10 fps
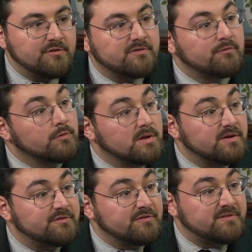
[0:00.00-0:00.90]
in
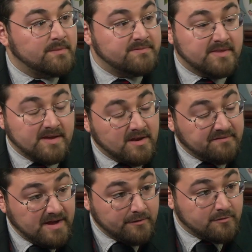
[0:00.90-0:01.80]
relationships to the head of
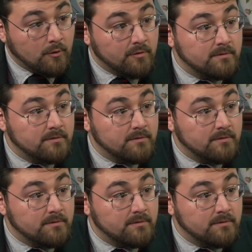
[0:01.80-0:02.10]
household.